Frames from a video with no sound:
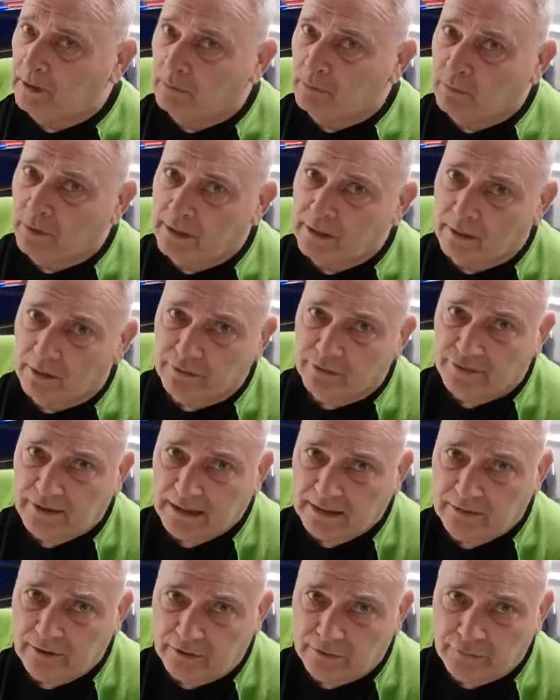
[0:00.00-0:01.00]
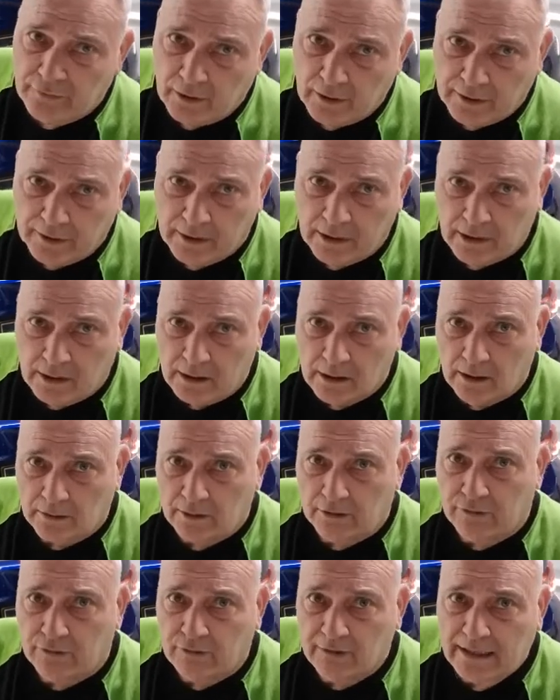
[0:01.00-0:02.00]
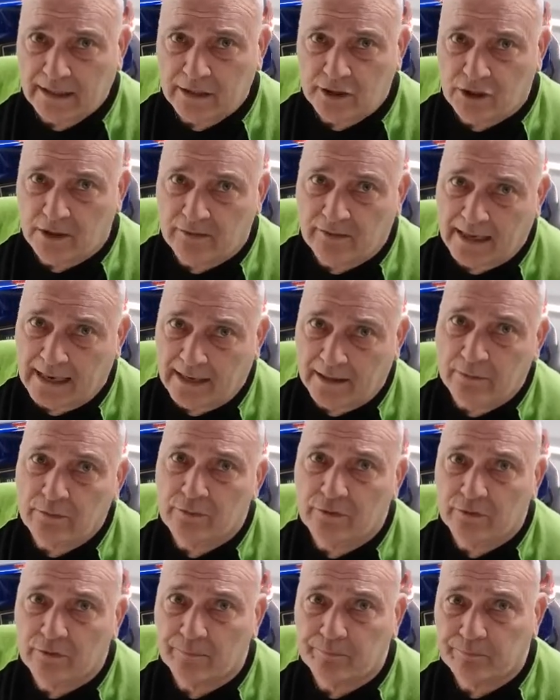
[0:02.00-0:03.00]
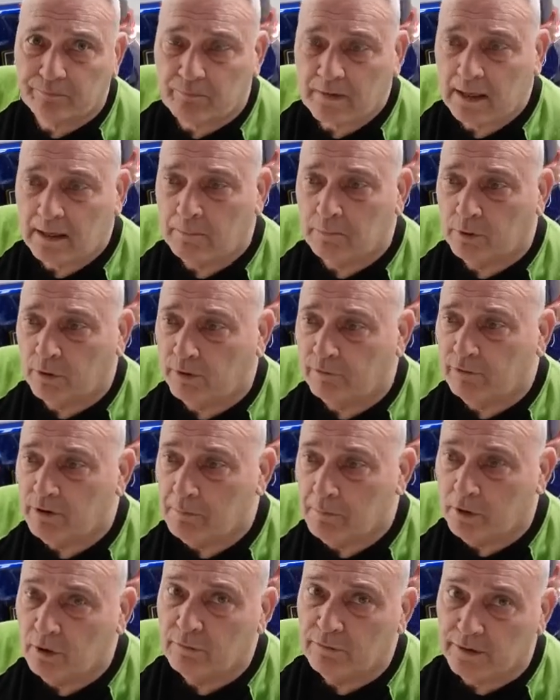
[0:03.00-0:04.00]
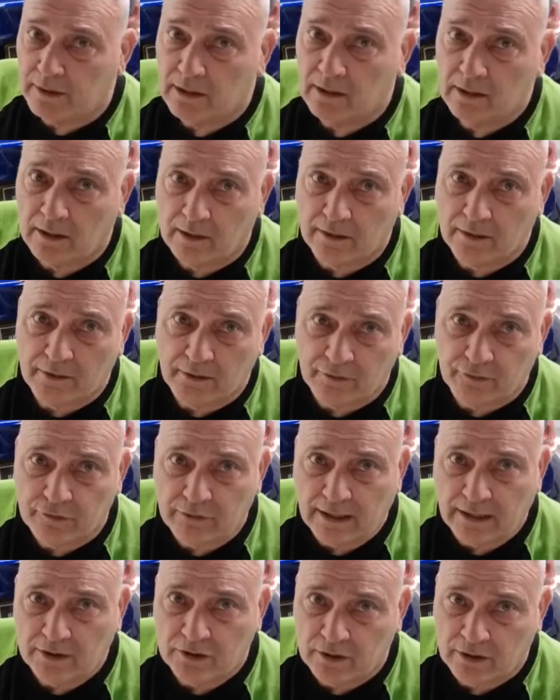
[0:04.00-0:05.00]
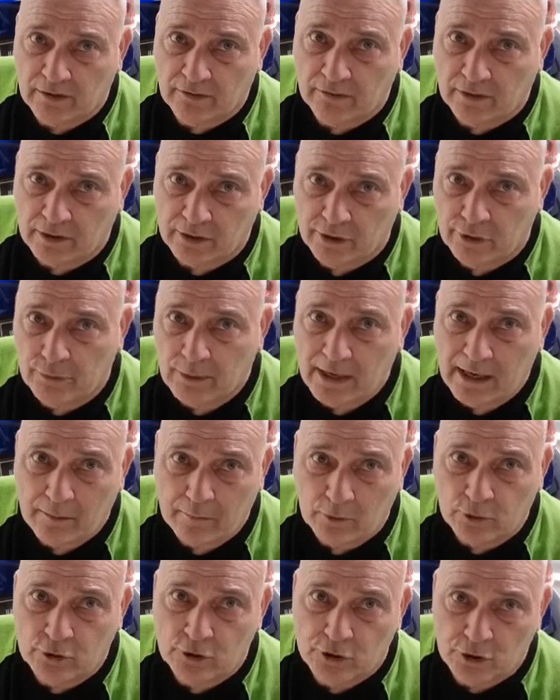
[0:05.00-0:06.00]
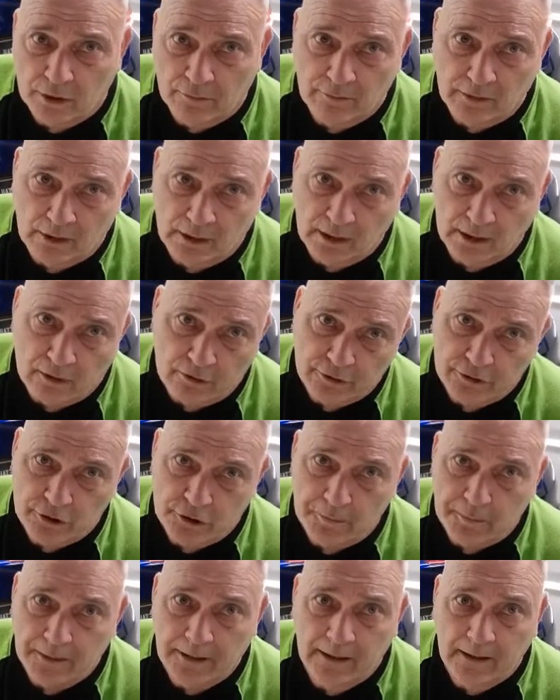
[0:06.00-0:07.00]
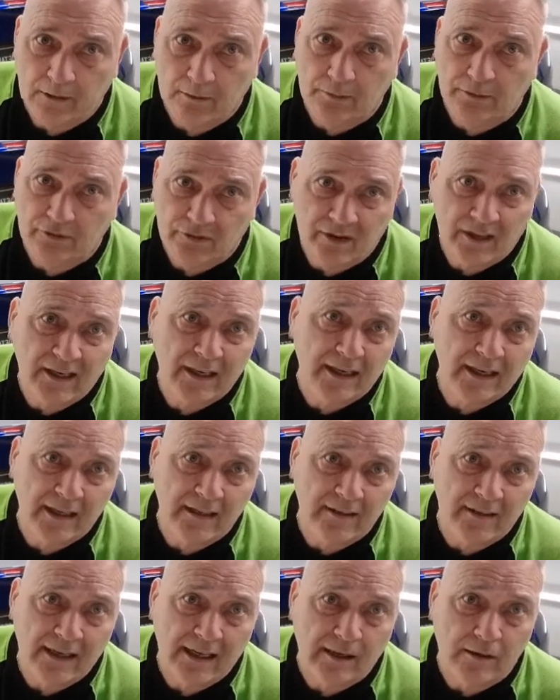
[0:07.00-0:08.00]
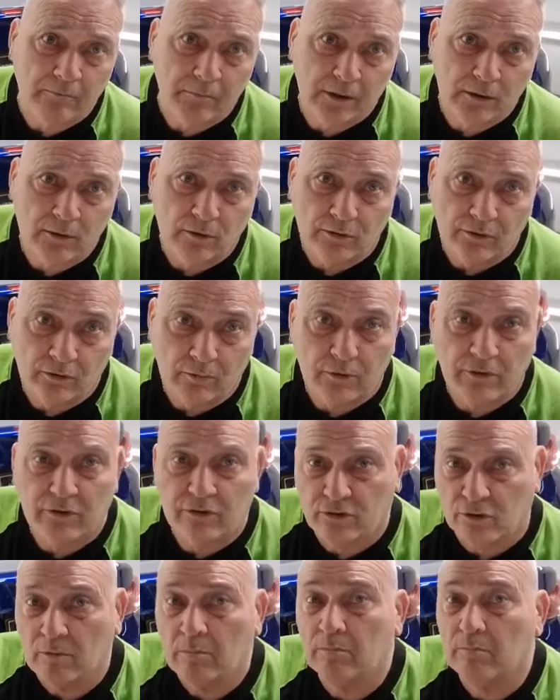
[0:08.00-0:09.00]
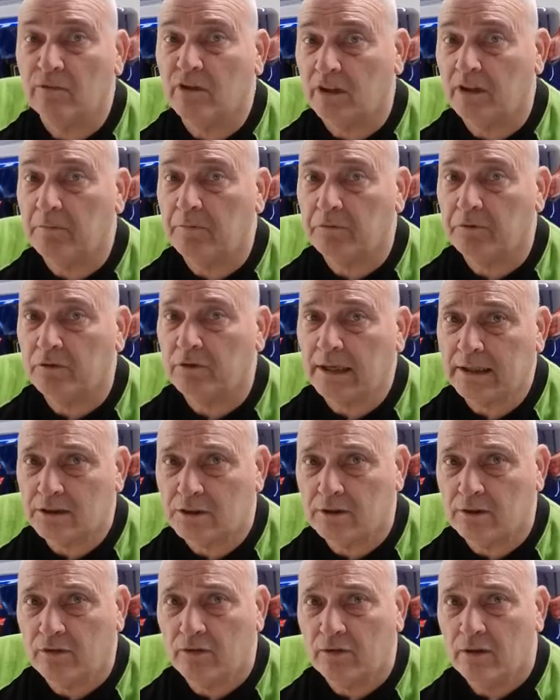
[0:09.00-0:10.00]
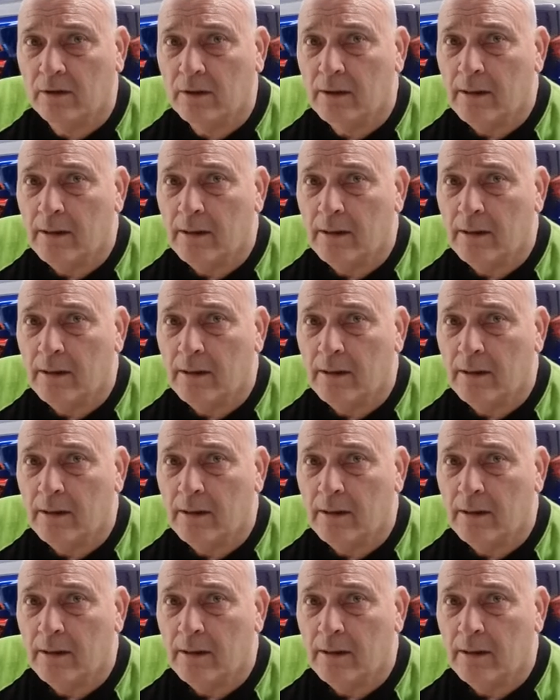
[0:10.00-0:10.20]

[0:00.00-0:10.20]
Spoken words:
When I was satisfied that I got the scratches out, and by removing a lot of the scratches, I knew how much of the orange peel I was taking down because there was some deep scratches.